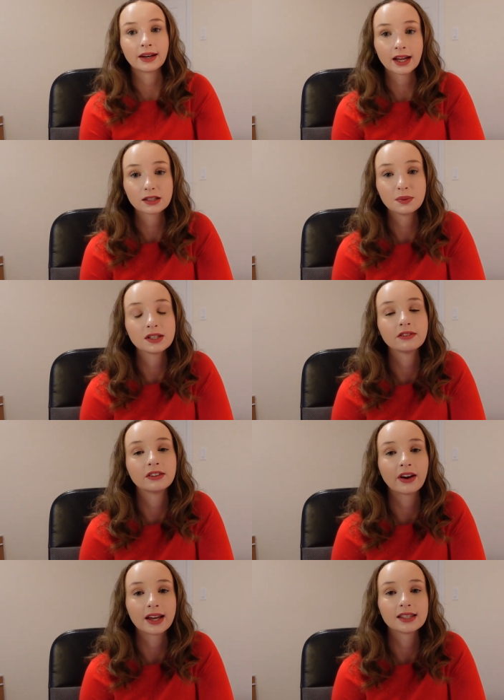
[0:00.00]
next piece of
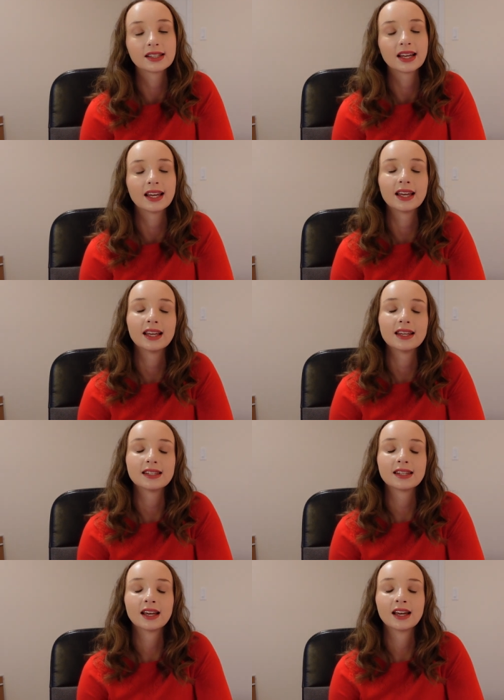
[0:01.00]
advice
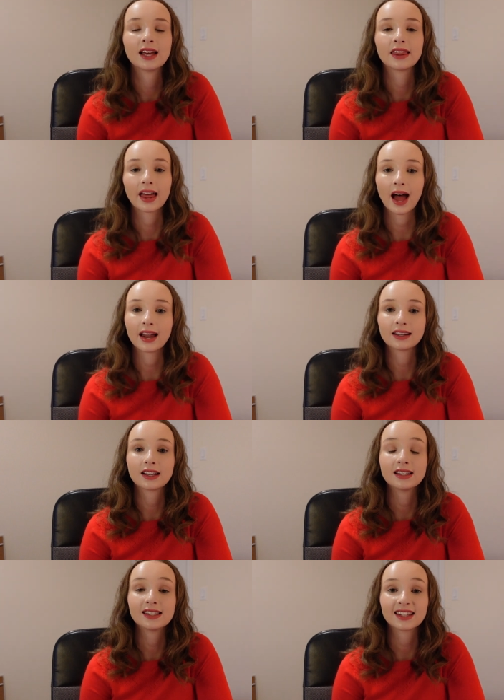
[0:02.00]
is that
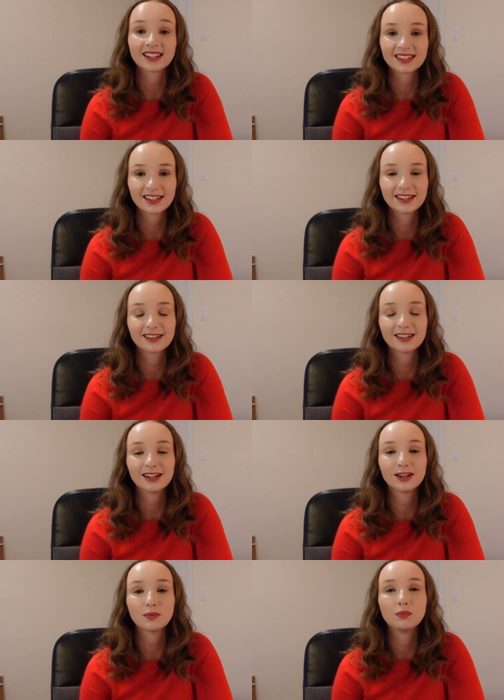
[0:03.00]

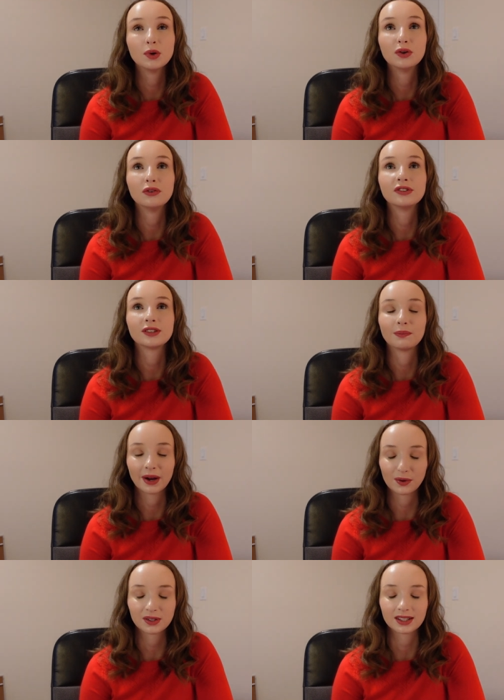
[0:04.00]
consistency moves
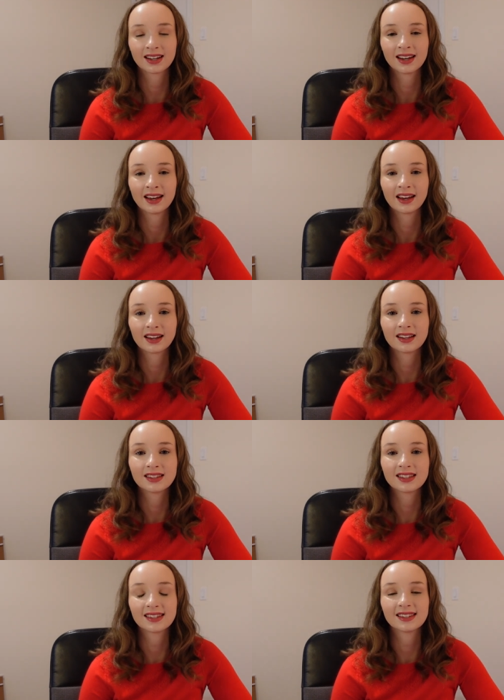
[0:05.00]
mountains.
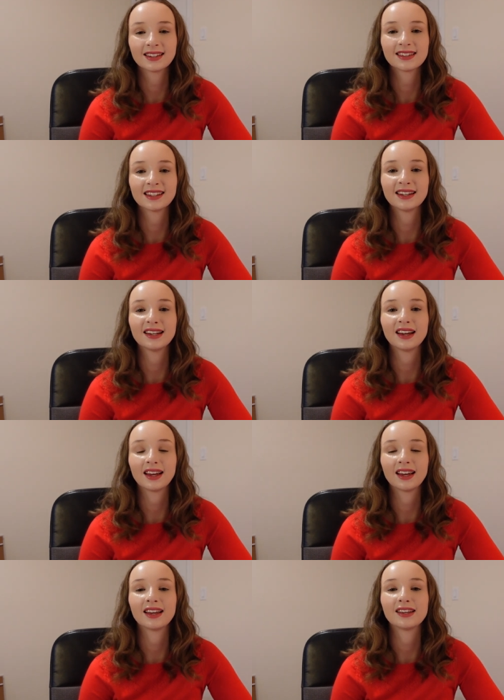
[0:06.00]
Consistency
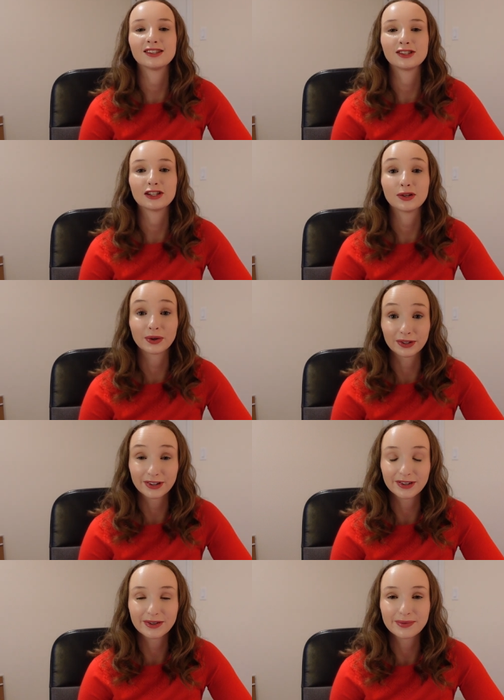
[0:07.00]
is your
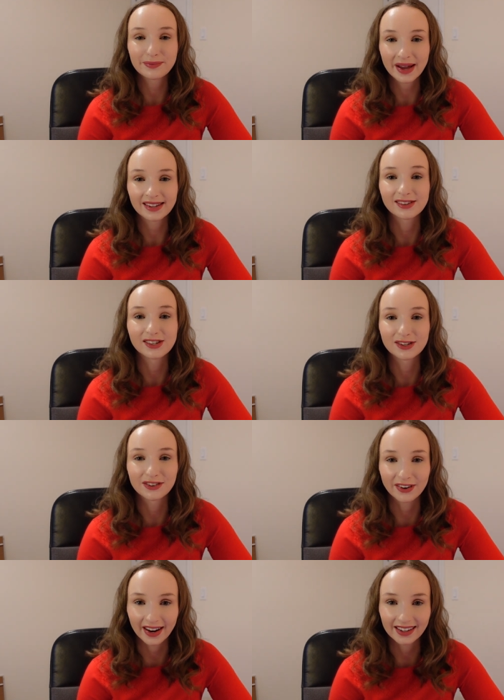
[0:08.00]
new best
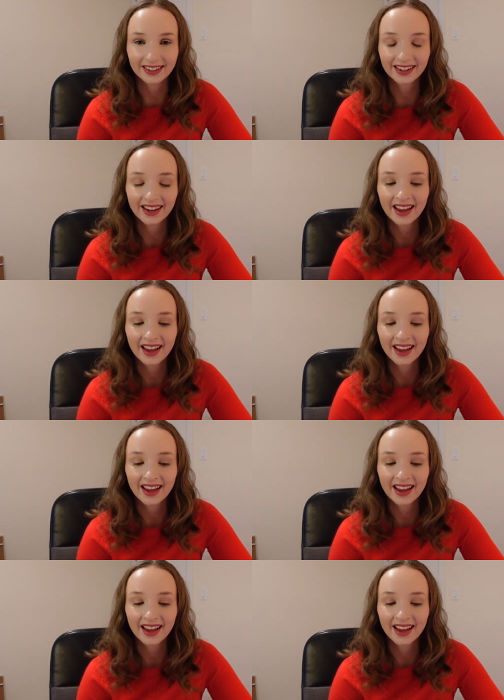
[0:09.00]
friend.